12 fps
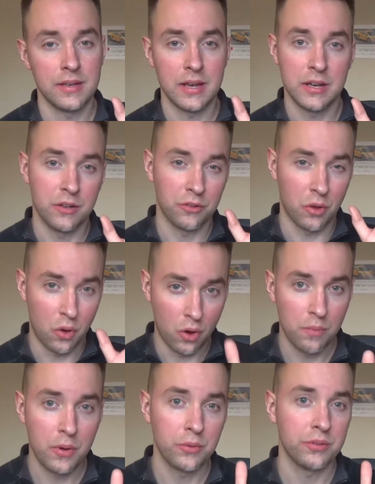It is
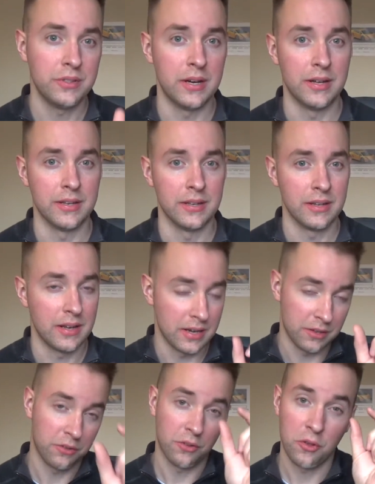almost done. It
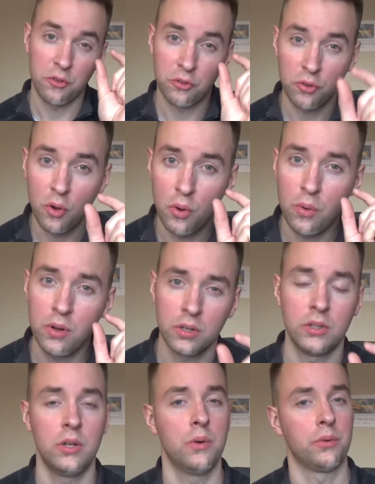is so
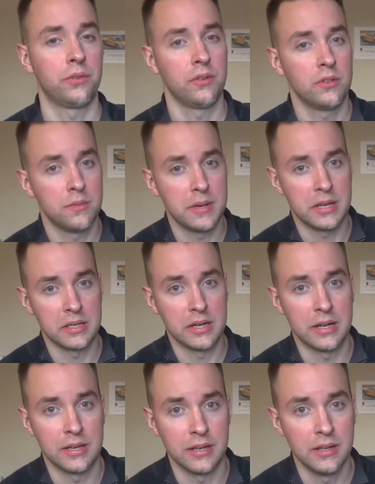close to being
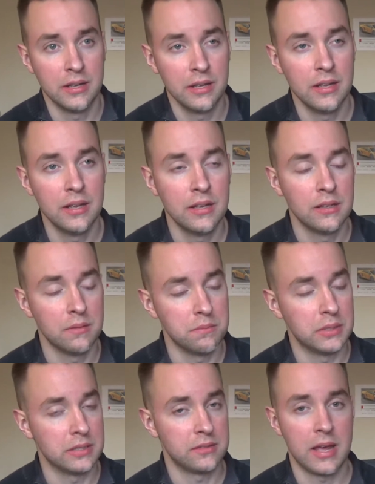done,
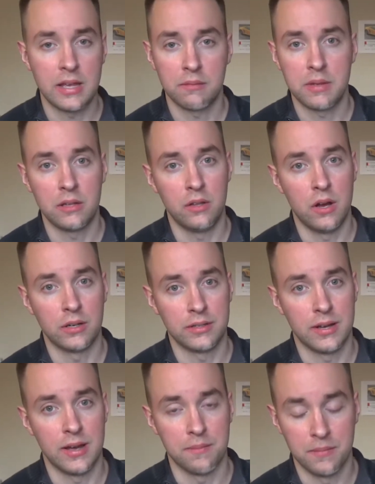but it's taken me a long
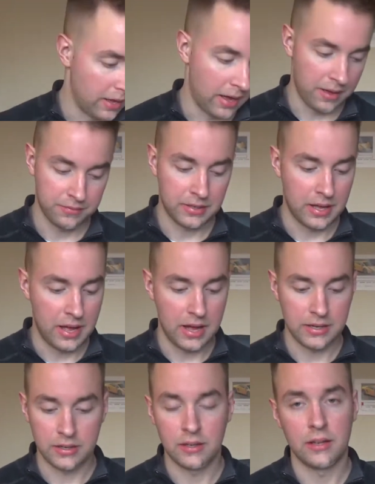time. I've
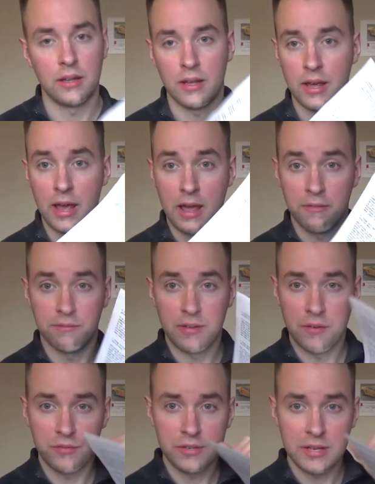got a
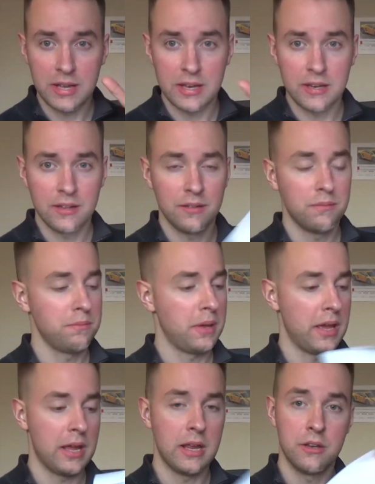
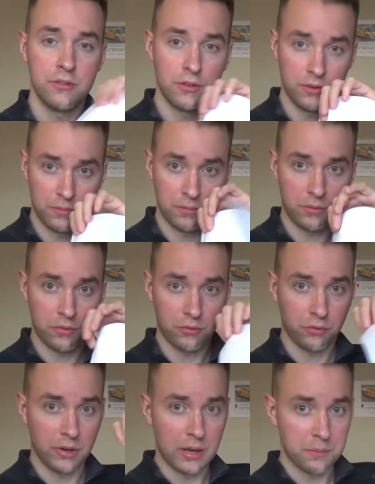15-page
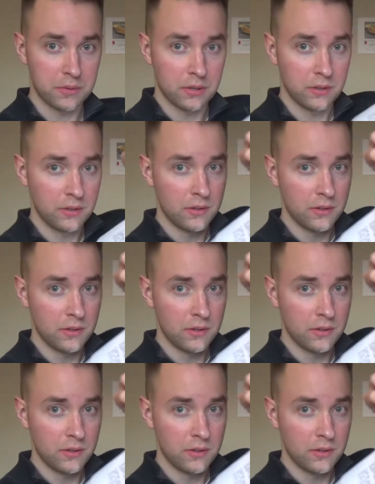script.